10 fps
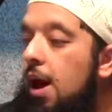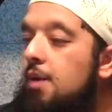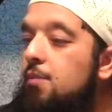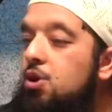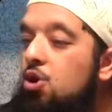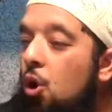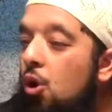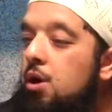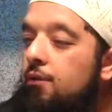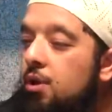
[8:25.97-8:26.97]
And
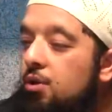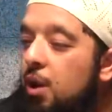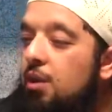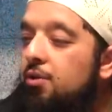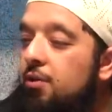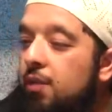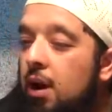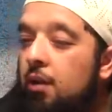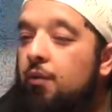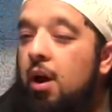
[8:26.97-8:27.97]
majority of the dwellers of the
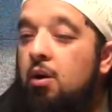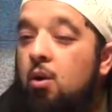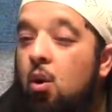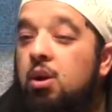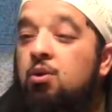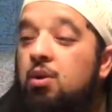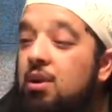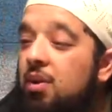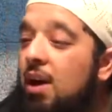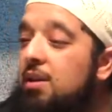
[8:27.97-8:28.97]
hellfire, according to
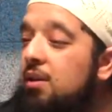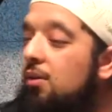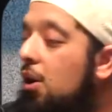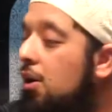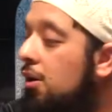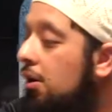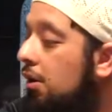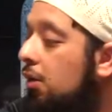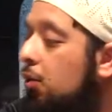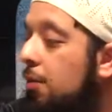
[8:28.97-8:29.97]
this hadith, are
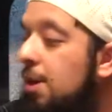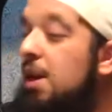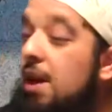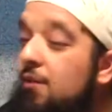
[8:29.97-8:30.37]
women.